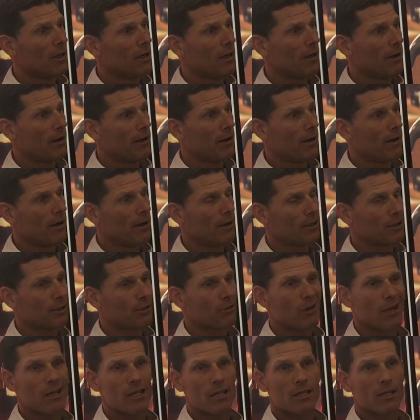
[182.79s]
a
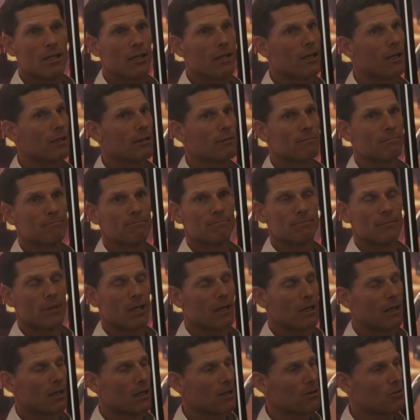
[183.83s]
great kid,
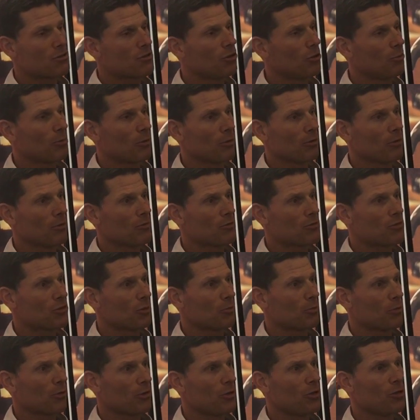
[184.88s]

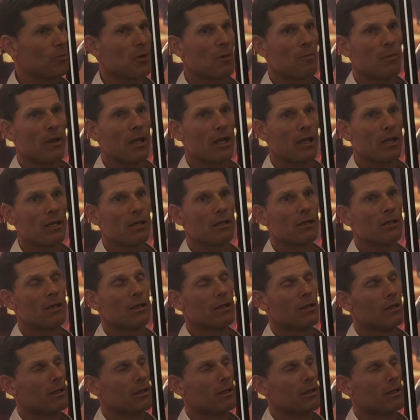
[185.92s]
super human being,